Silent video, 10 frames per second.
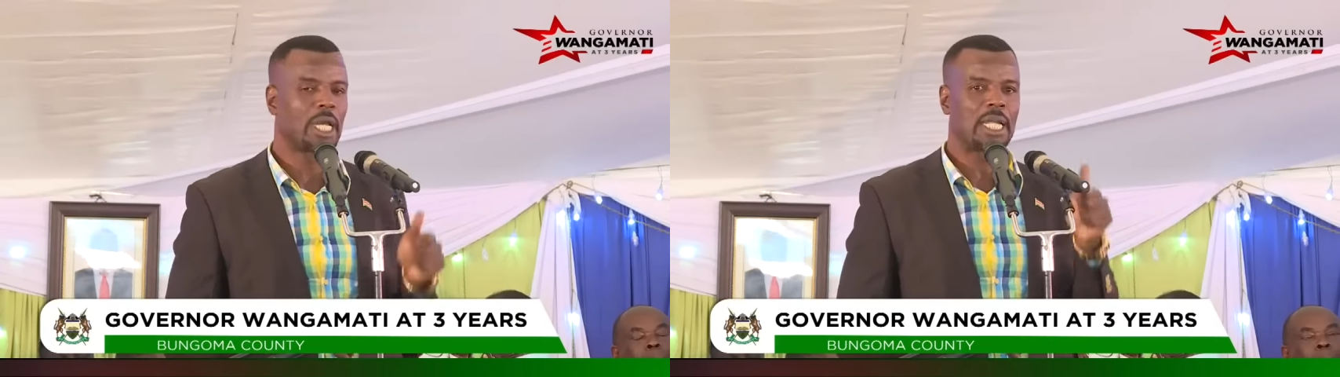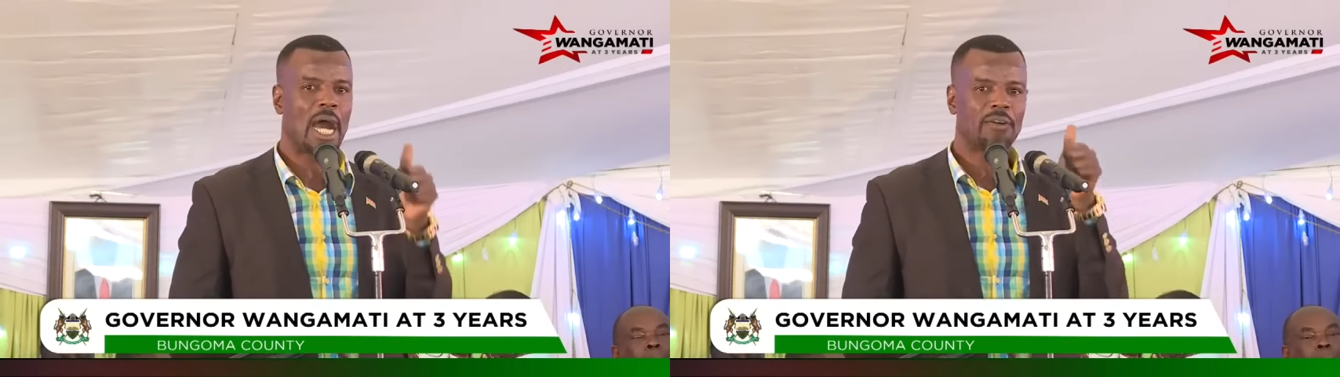
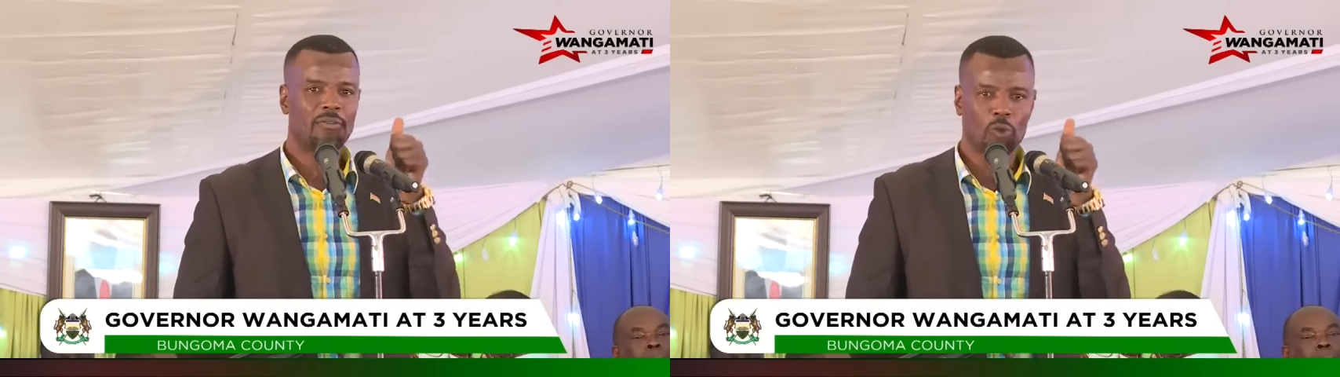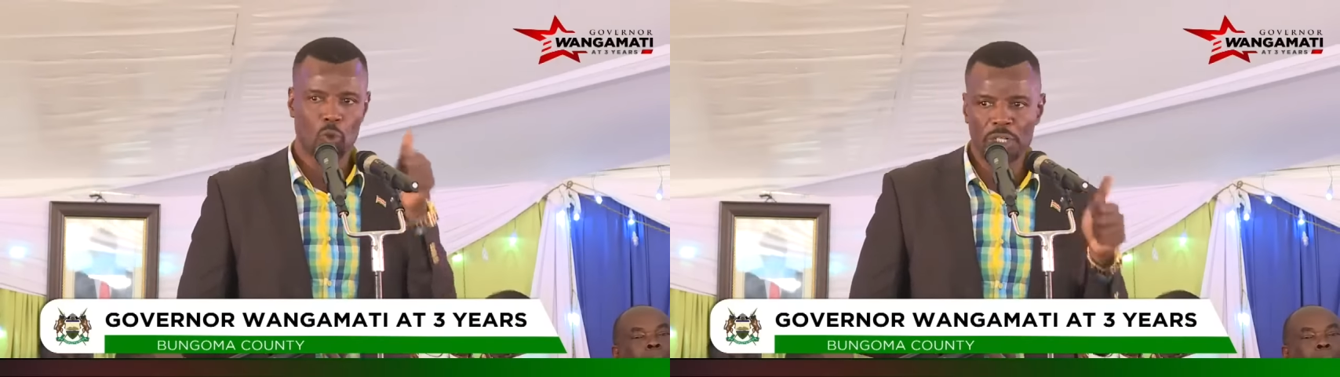can
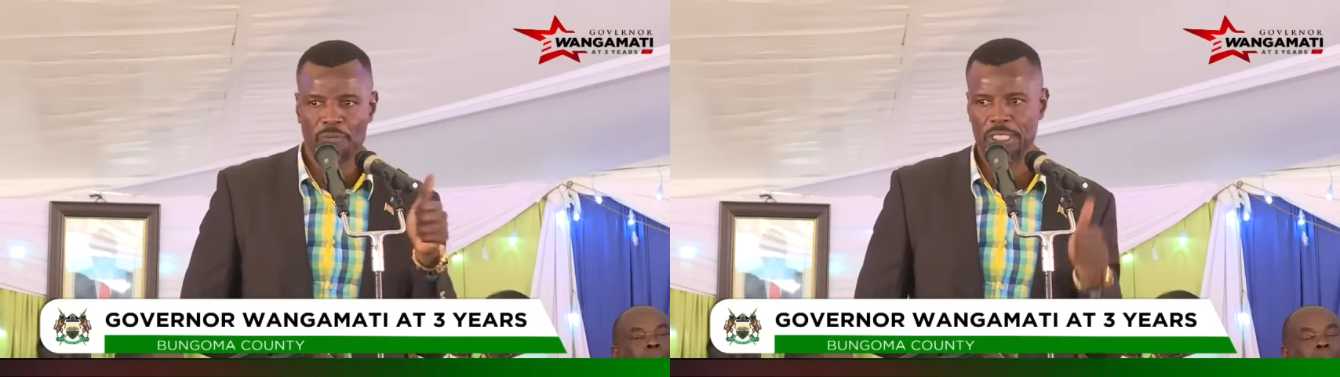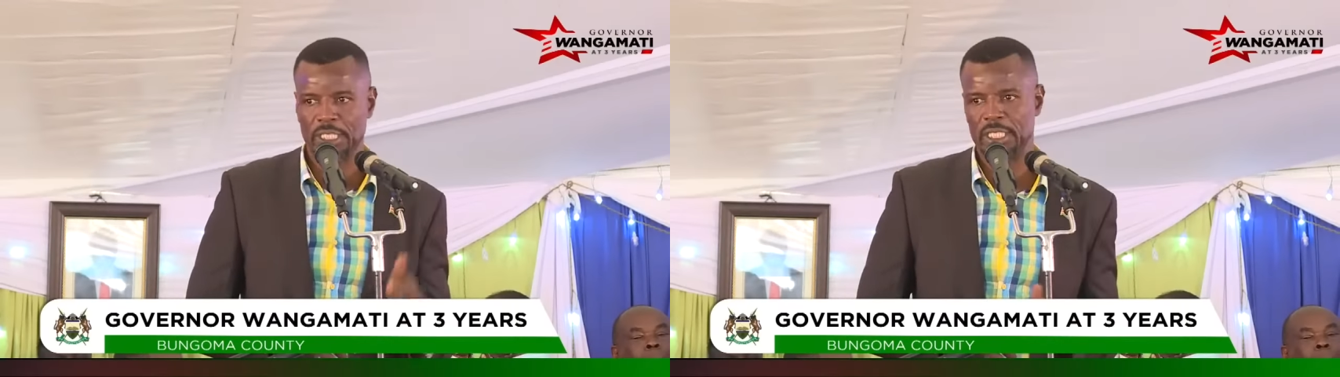have
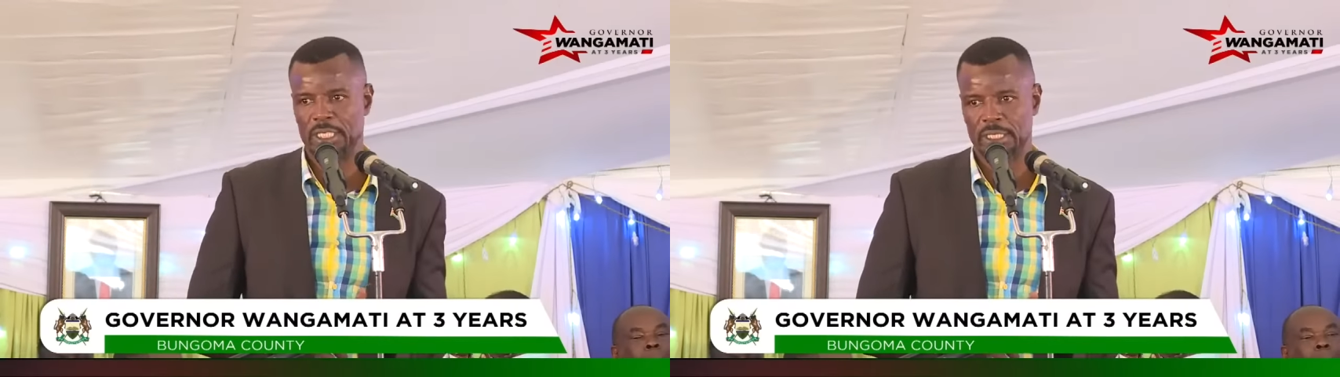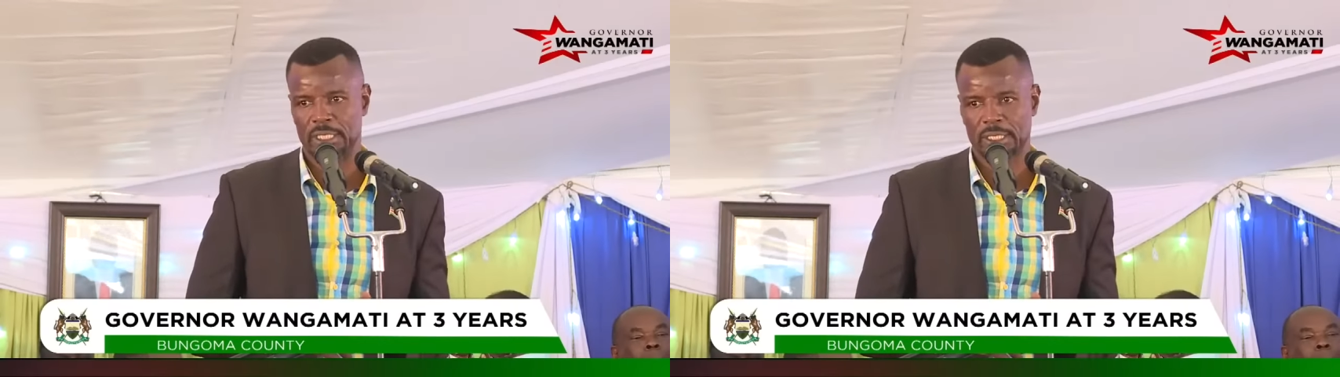good
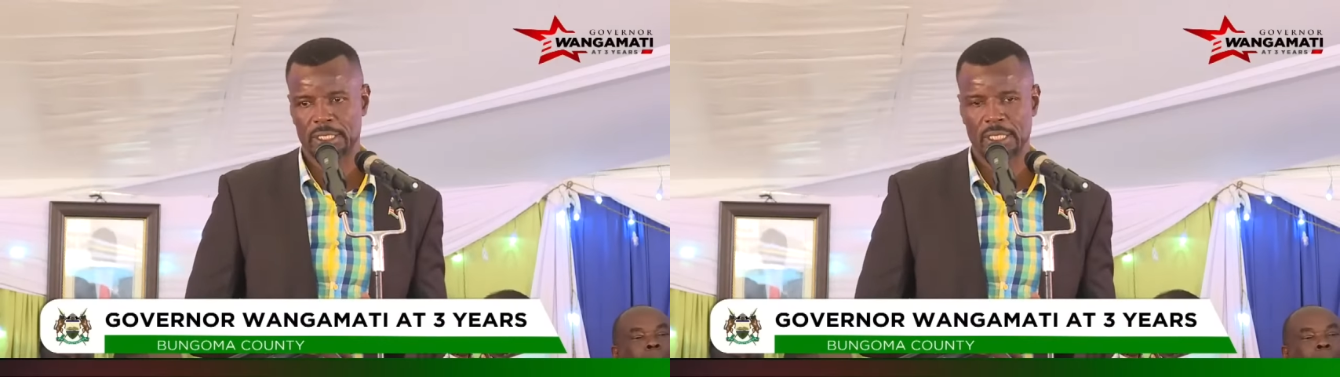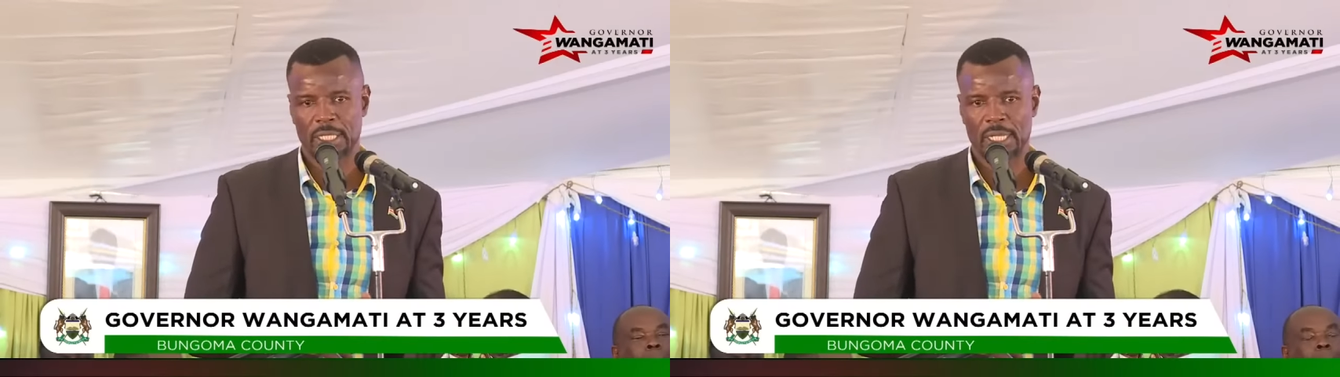facilities